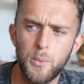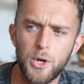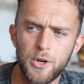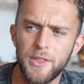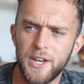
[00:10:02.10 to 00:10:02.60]
we
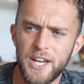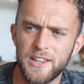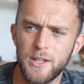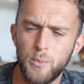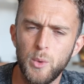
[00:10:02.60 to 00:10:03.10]
are at the net,
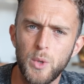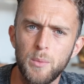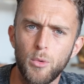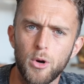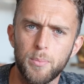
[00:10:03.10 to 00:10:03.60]
that we
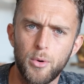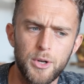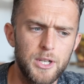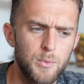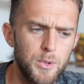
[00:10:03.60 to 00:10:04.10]
win more
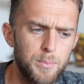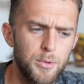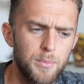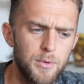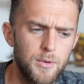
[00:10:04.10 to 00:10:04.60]
point, that we
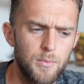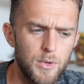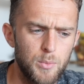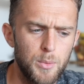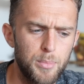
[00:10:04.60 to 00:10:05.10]

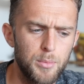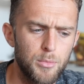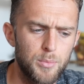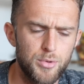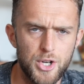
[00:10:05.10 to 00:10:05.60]
put
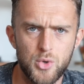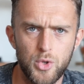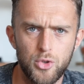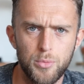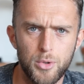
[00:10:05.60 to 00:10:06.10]
more pressure
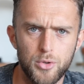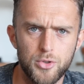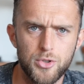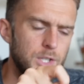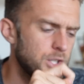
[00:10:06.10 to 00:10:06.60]
into the balls. This